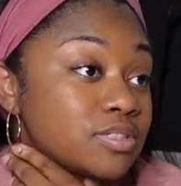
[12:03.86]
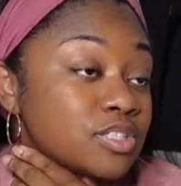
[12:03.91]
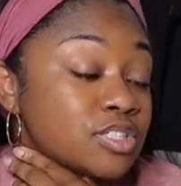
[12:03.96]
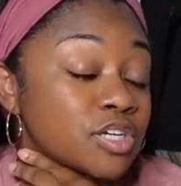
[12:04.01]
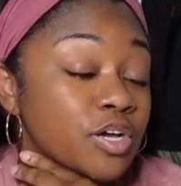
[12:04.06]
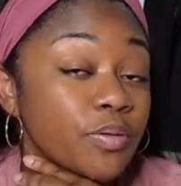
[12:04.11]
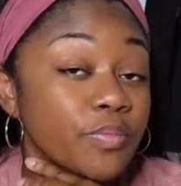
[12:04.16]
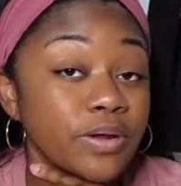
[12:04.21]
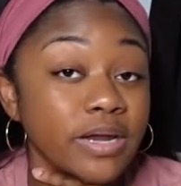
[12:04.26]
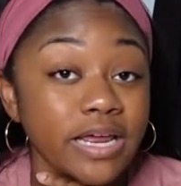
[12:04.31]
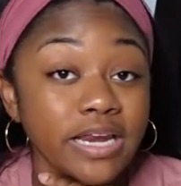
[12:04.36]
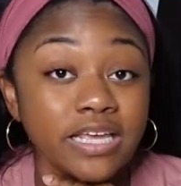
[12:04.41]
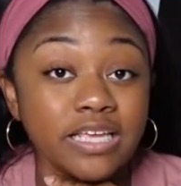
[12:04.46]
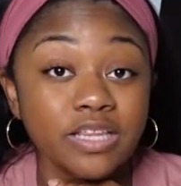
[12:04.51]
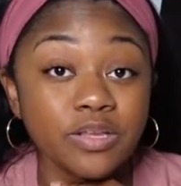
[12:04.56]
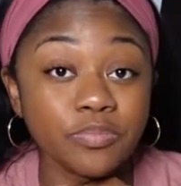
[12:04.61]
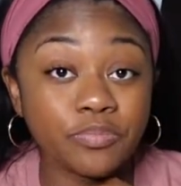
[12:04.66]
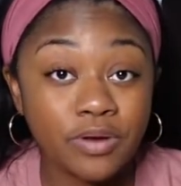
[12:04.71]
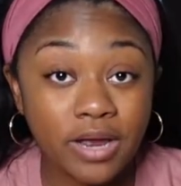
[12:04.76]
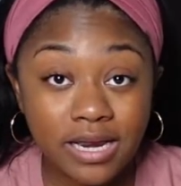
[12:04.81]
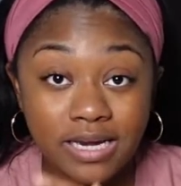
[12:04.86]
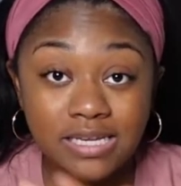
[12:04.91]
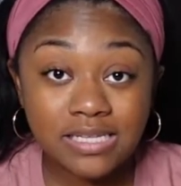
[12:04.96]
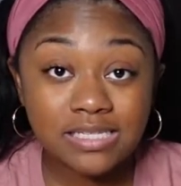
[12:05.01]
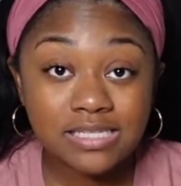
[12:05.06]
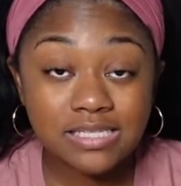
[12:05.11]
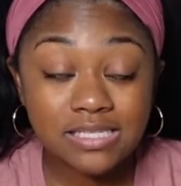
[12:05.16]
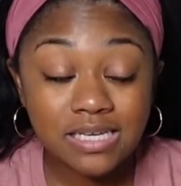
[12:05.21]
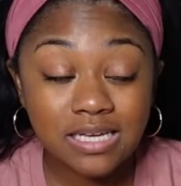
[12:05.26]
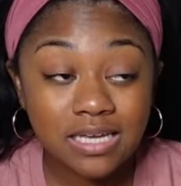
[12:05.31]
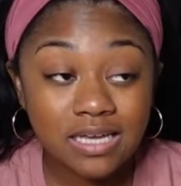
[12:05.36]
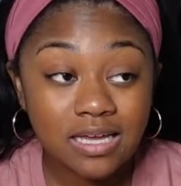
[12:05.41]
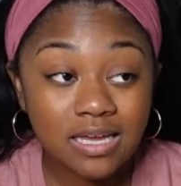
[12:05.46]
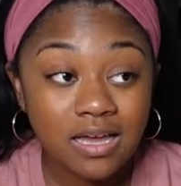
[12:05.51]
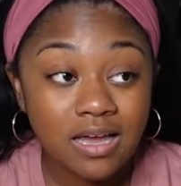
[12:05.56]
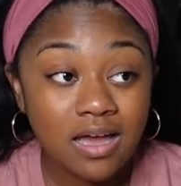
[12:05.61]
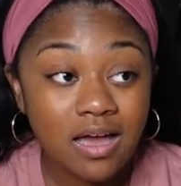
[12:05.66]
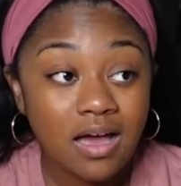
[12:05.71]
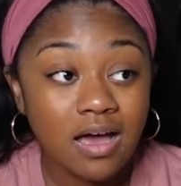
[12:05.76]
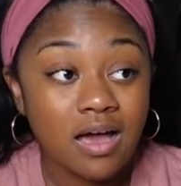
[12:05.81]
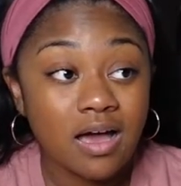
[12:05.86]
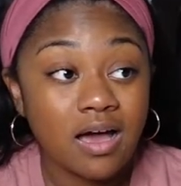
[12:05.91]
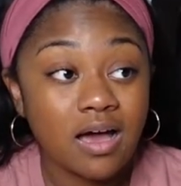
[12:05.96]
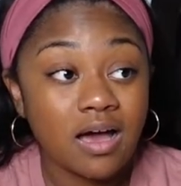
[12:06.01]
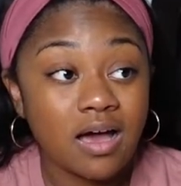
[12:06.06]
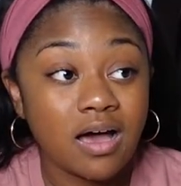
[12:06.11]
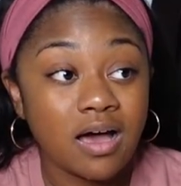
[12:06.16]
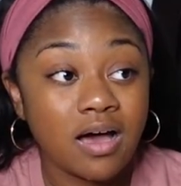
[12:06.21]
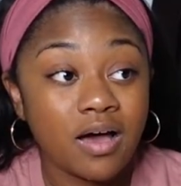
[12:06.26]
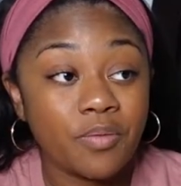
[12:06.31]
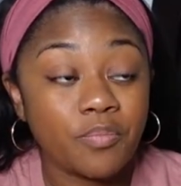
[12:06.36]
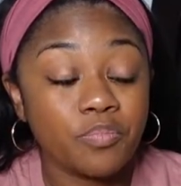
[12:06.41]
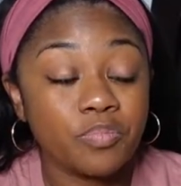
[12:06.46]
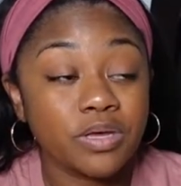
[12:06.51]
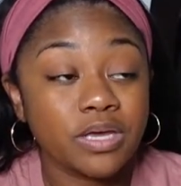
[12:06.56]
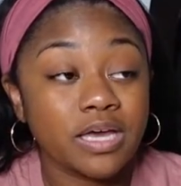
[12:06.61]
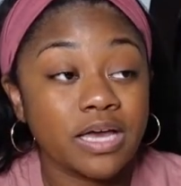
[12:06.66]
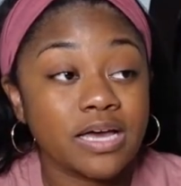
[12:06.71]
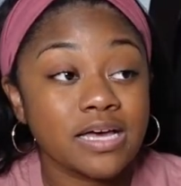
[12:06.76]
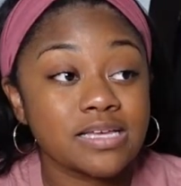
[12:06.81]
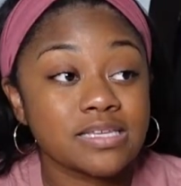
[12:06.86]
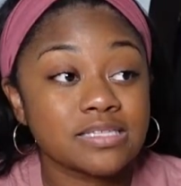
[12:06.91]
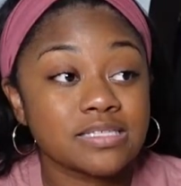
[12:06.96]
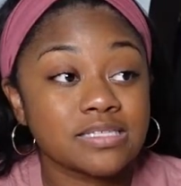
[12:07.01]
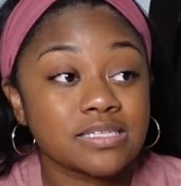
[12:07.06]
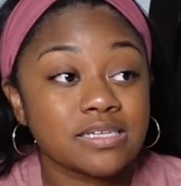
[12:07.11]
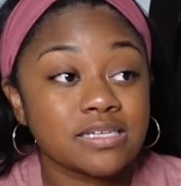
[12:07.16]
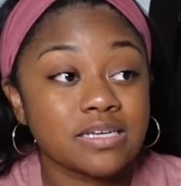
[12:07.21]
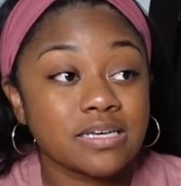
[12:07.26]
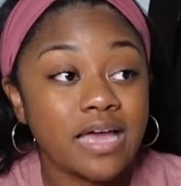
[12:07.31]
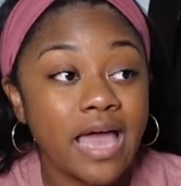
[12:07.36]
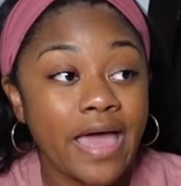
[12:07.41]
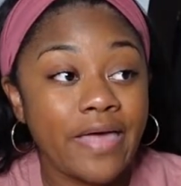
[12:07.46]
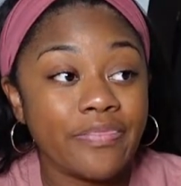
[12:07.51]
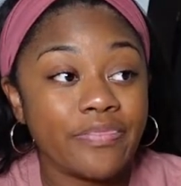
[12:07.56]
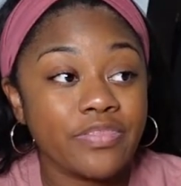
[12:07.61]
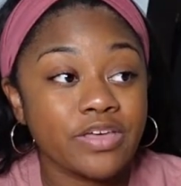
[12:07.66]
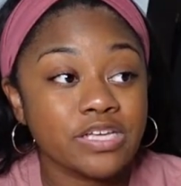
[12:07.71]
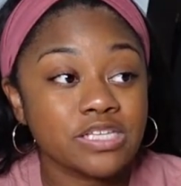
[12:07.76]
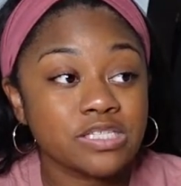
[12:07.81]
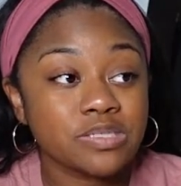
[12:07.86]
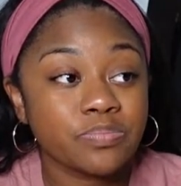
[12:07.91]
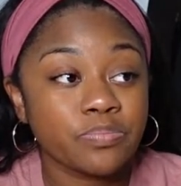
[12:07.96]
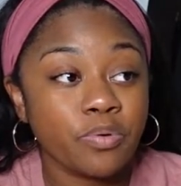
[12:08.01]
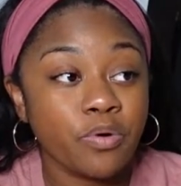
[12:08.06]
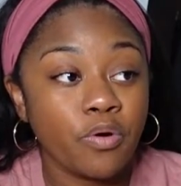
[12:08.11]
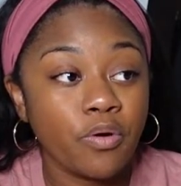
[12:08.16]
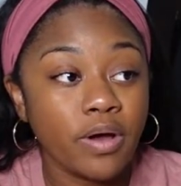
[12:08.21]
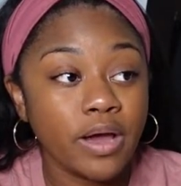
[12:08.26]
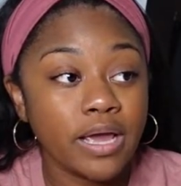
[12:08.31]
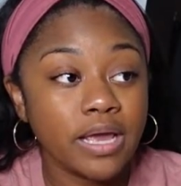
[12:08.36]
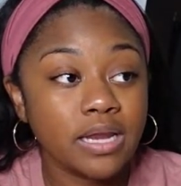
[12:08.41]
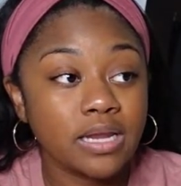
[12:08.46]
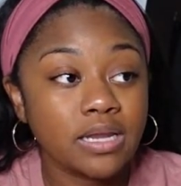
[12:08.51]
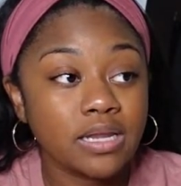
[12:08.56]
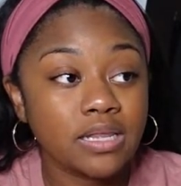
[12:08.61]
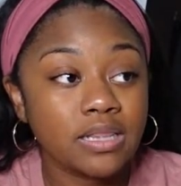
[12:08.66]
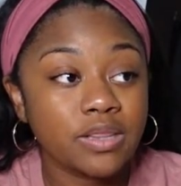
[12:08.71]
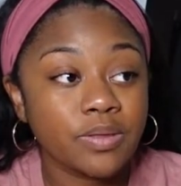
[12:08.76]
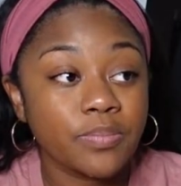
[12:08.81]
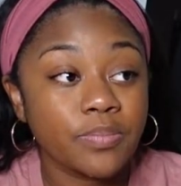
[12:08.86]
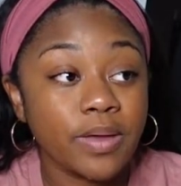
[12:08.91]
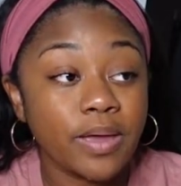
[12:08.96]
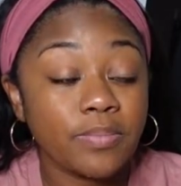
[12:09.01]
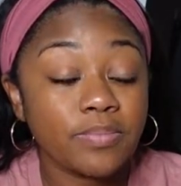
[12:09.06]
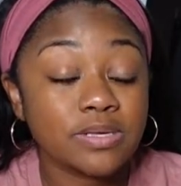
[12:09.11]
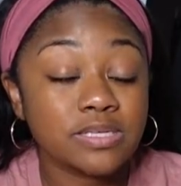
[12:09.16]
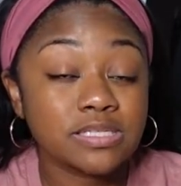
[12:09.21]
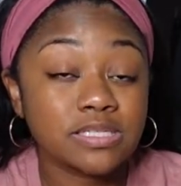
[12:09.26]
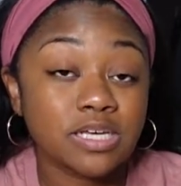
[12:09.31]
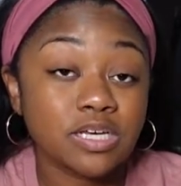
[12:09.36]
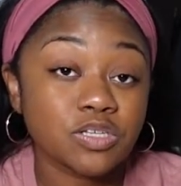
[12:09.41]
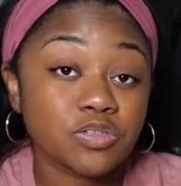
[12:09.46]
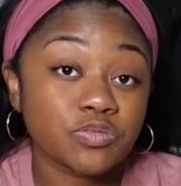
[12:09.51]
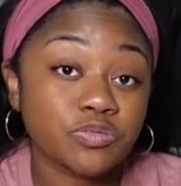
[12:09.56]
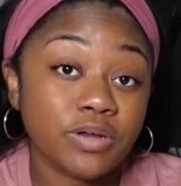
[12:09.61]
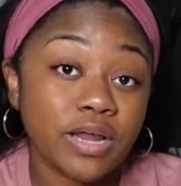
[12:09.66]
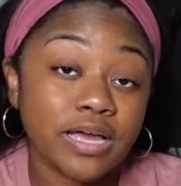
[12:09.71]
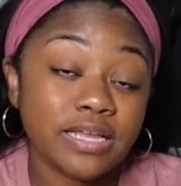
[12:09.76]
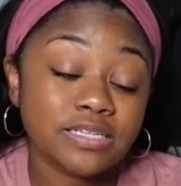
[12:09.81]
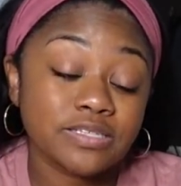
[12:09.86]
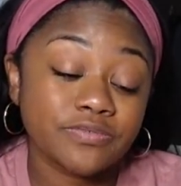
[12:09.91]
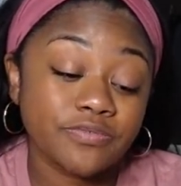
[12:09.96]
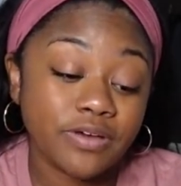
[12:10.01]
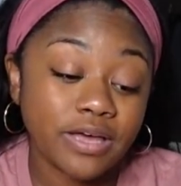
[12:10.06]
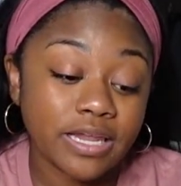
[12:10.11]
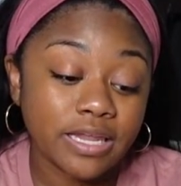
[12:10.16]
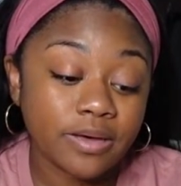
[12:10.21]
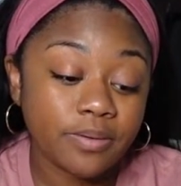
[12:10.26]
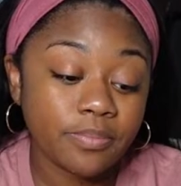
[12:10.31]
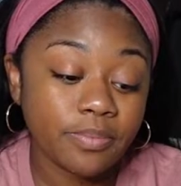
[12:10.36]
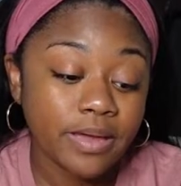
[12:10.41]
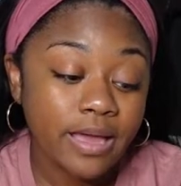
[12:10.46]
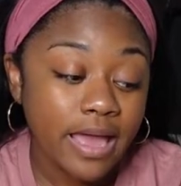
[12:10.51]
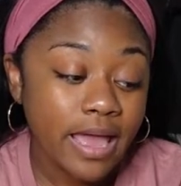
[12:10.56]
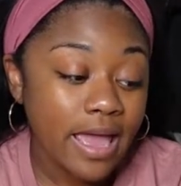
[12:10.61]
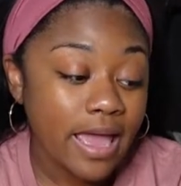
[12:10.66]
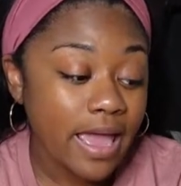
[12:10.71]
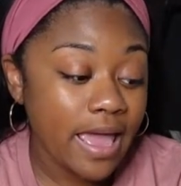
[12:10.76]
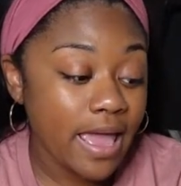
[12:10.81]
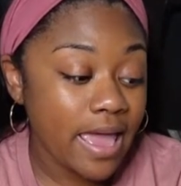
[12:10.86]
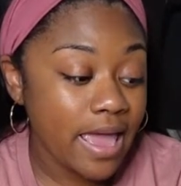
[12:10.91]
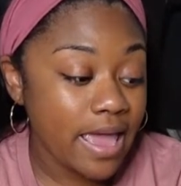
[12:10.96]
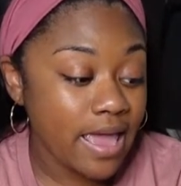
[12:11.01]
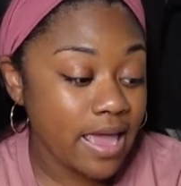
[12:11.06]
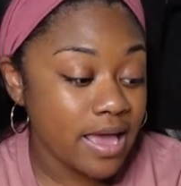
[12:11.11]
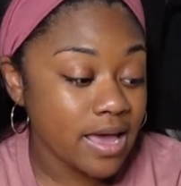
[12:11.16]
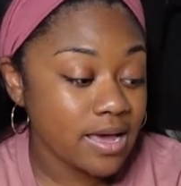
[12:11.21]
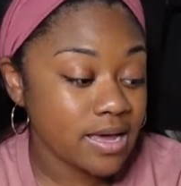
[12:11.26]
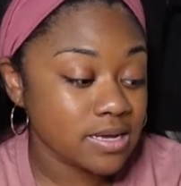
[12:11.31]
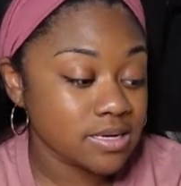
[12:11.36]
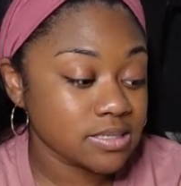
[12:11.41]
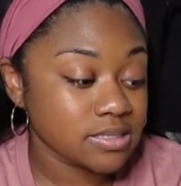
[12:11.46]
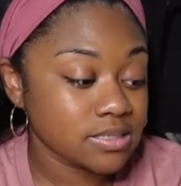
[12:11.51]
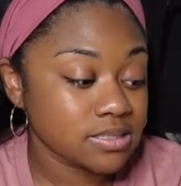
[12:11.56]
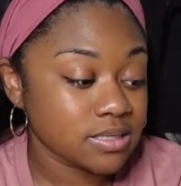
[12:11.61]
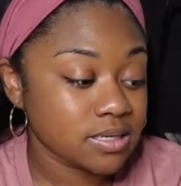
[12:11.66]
terminating the pregnancy, because at this point the baby's lungs will not develop, and